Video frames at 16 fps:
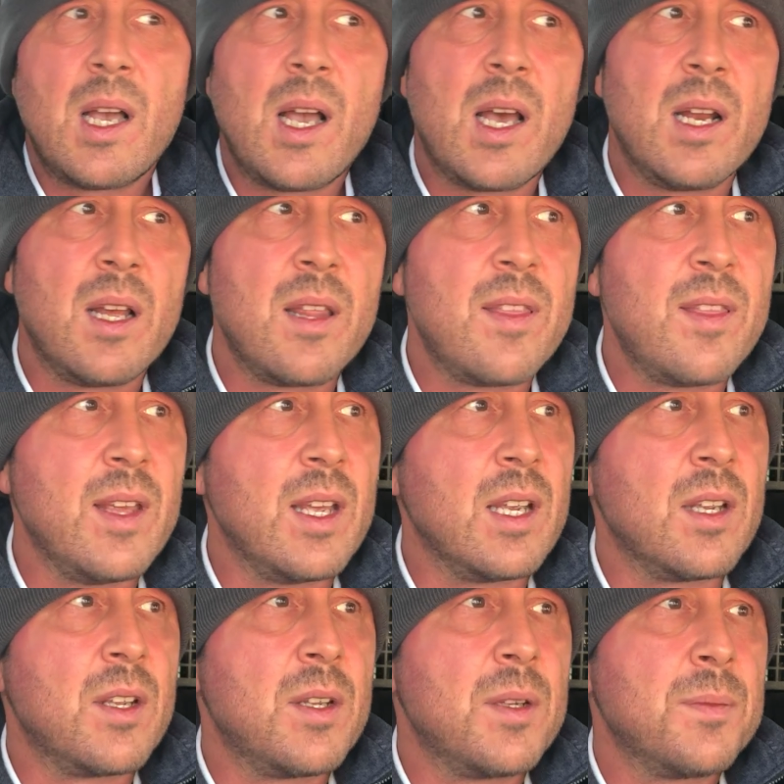And I
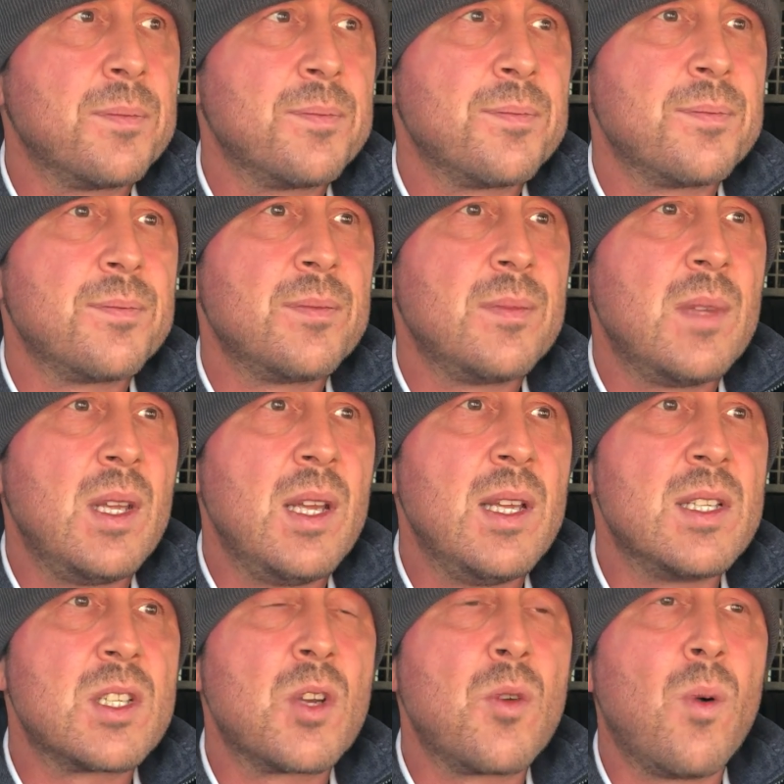think
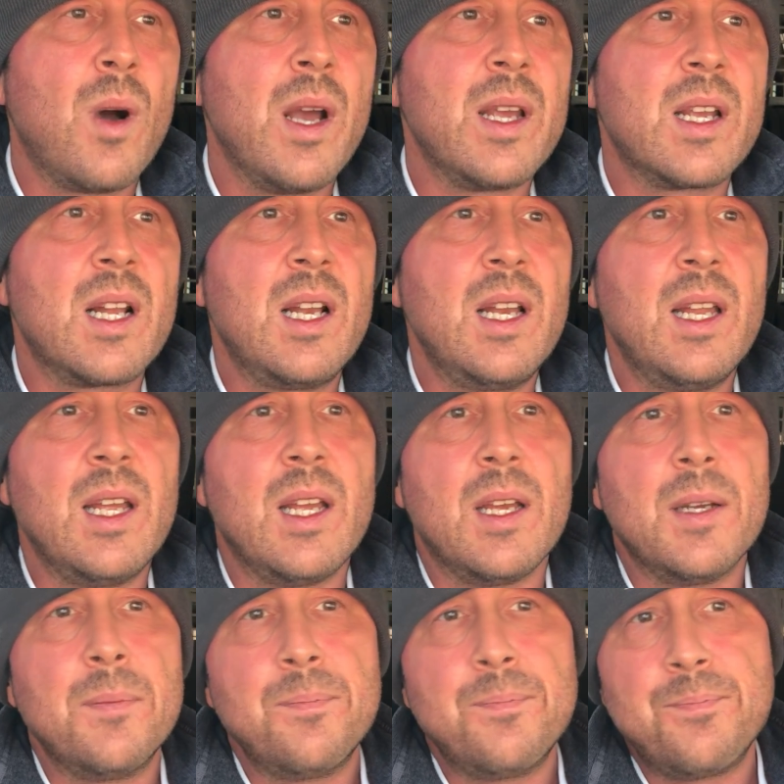it's quite
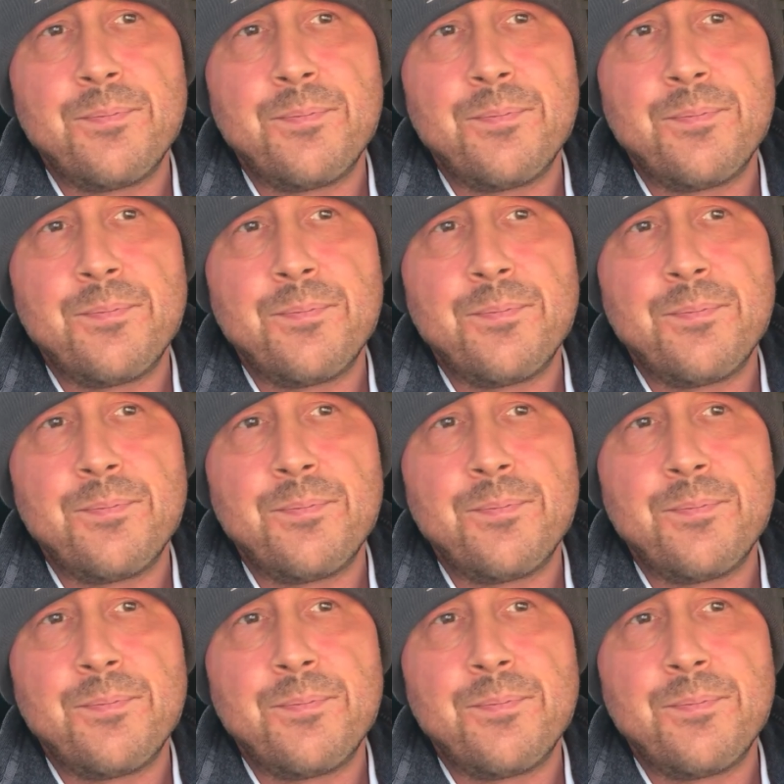clear